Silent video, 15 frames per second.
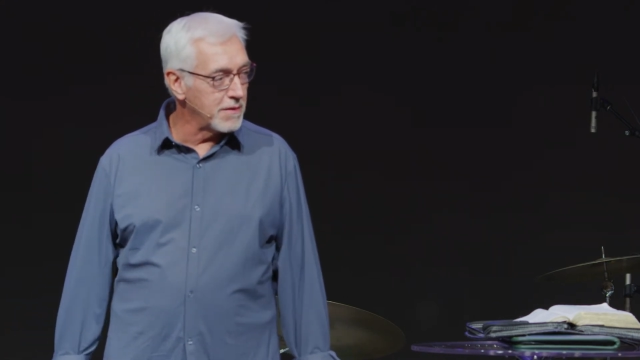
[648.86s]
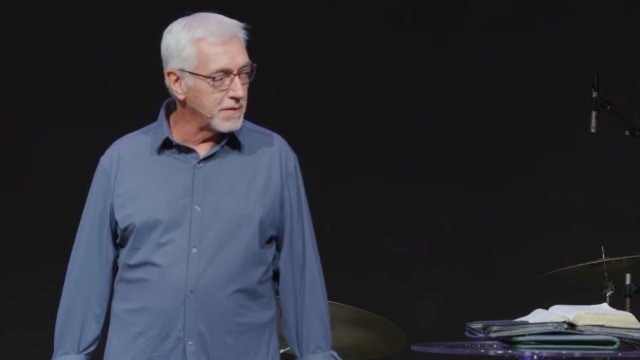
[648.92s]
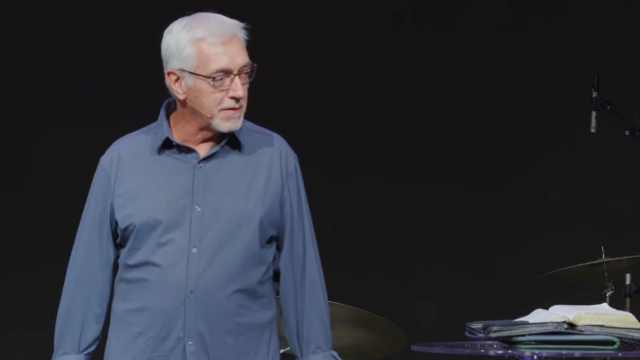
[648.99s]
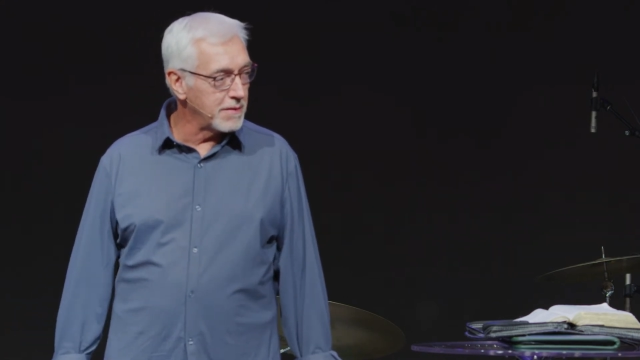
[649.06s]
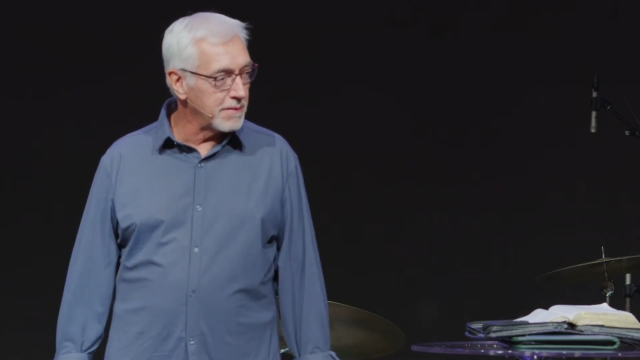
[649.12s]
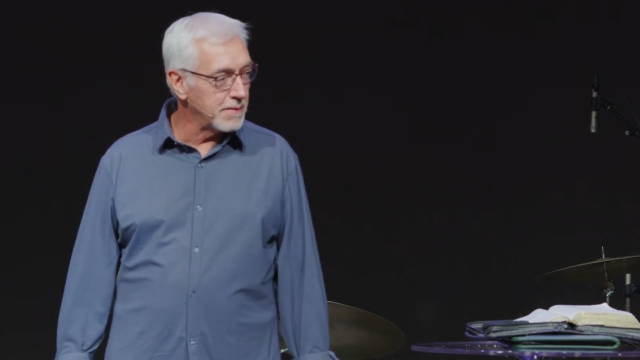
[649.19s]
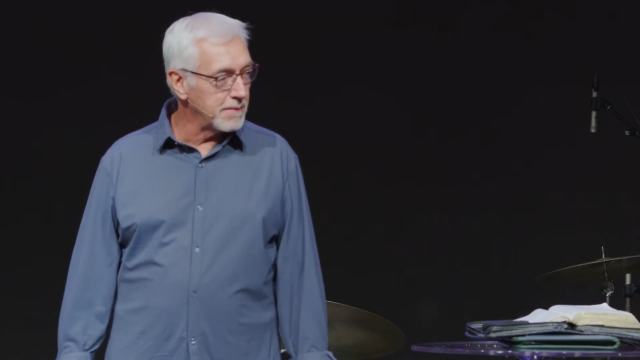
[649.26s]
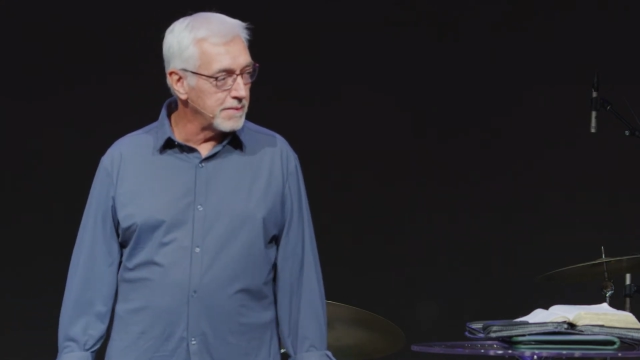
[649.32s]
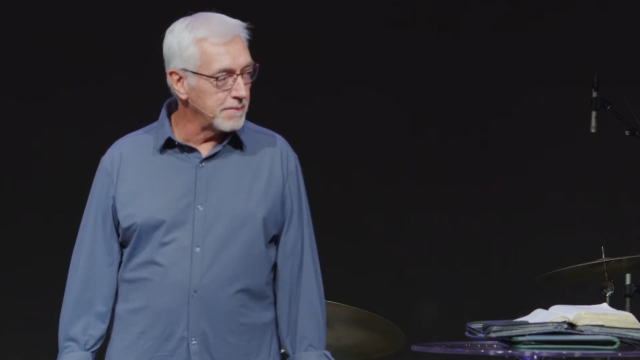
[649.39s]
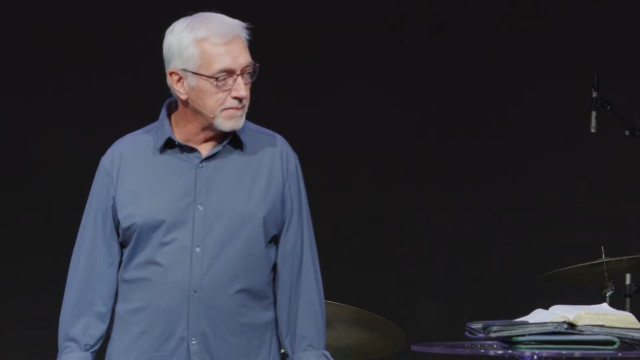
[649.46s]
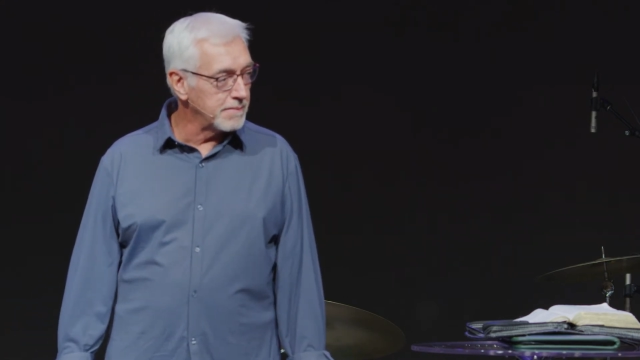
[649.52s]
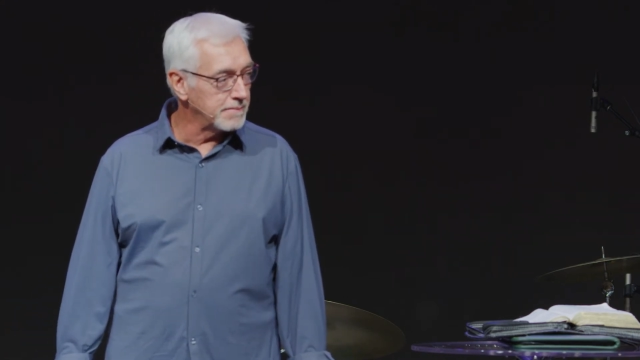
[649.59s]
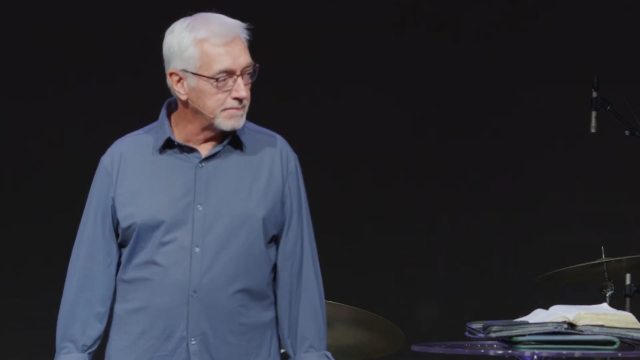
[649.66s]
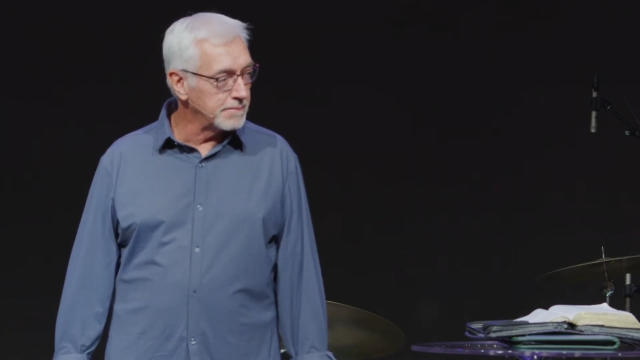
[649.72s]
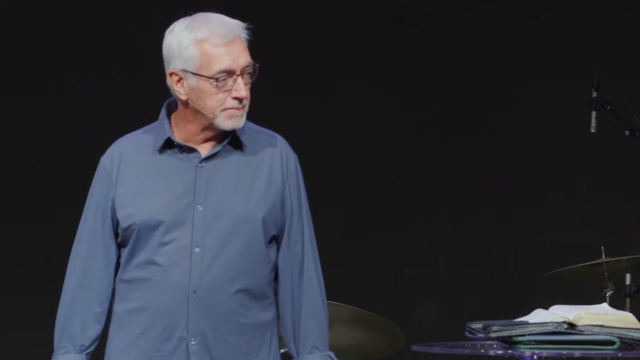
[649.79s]

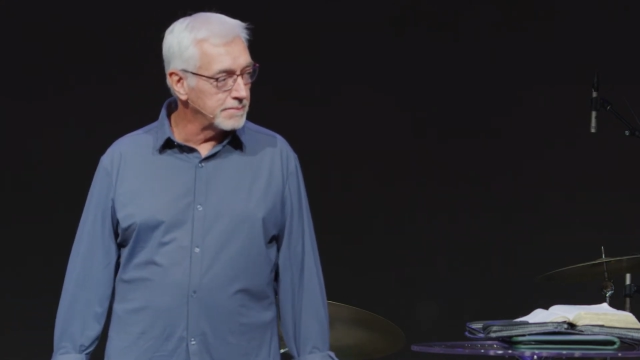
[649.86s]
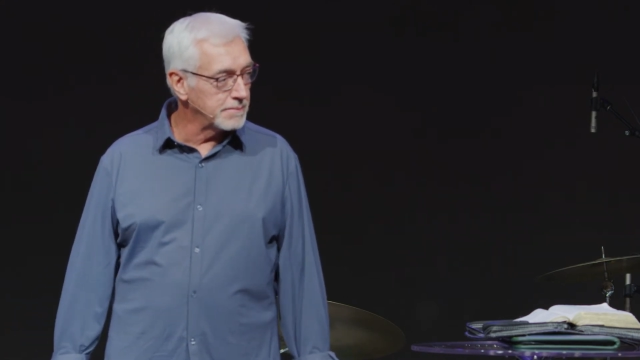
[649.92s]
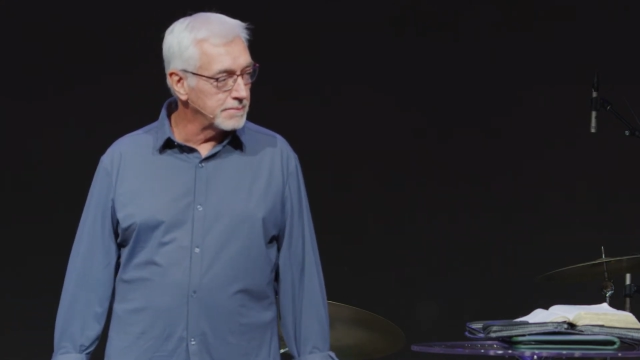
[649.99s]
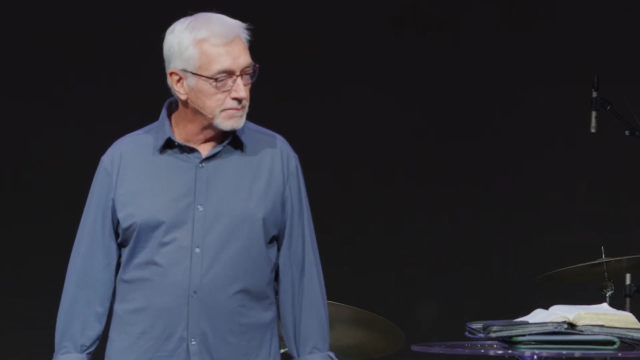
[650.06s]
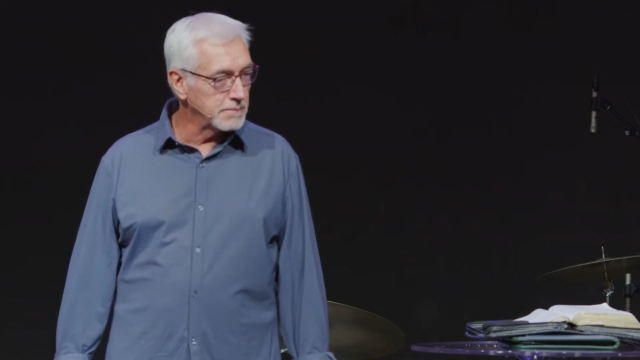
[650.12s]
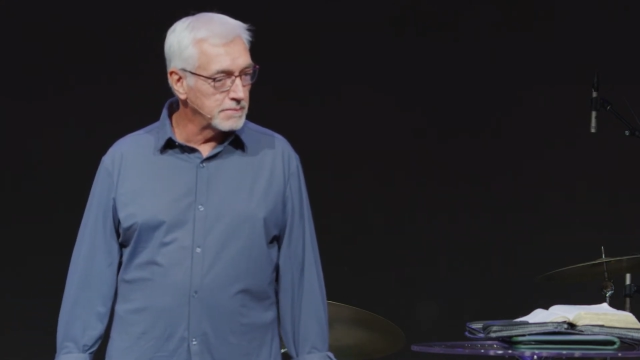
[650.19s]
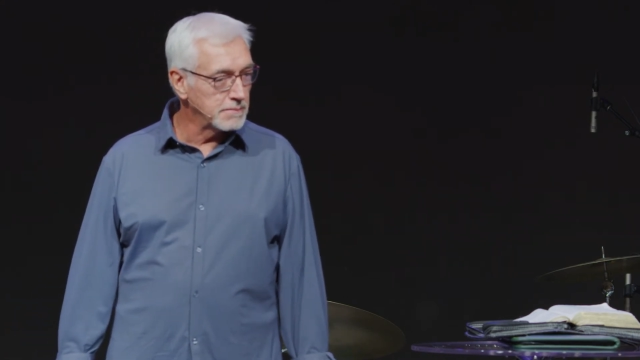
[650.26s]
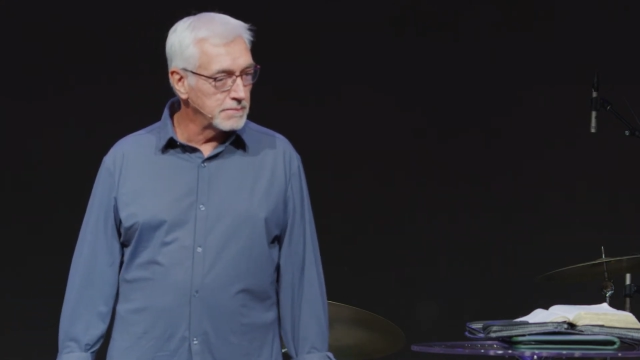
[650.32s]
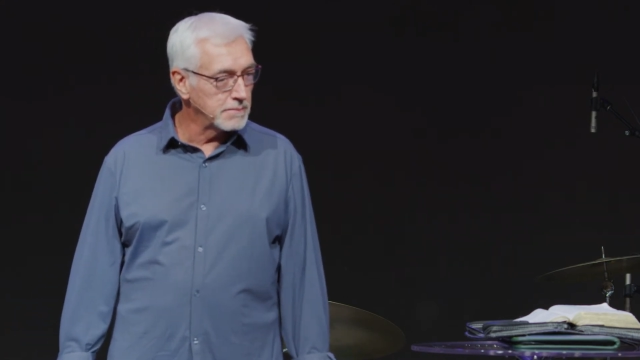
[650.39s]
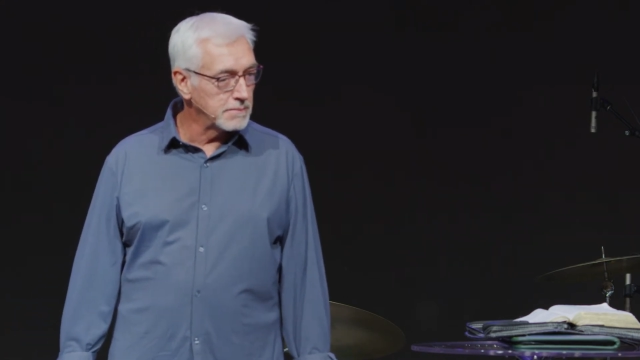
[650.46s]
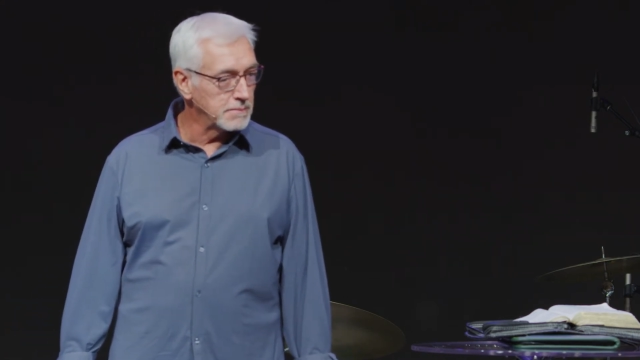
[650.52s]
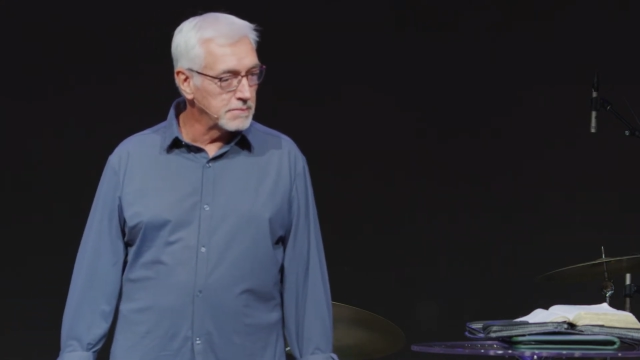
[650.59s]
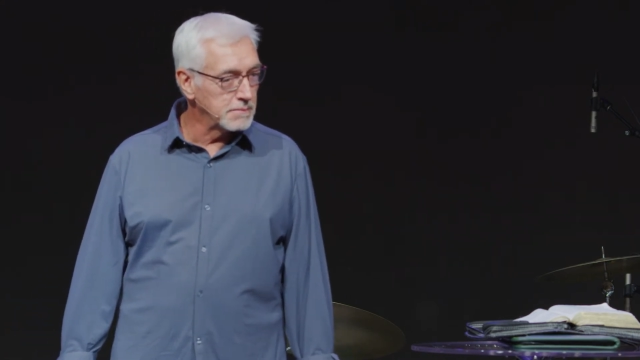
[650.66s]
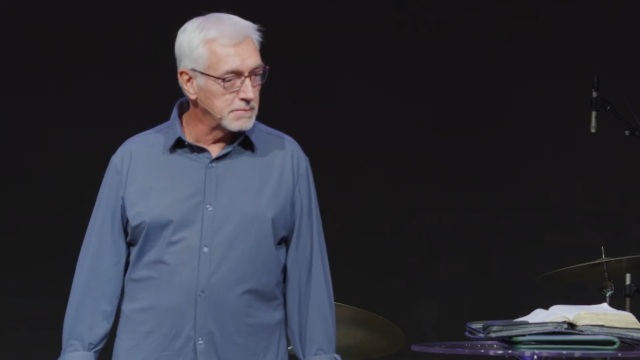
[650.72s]
No one is speaking in this clip.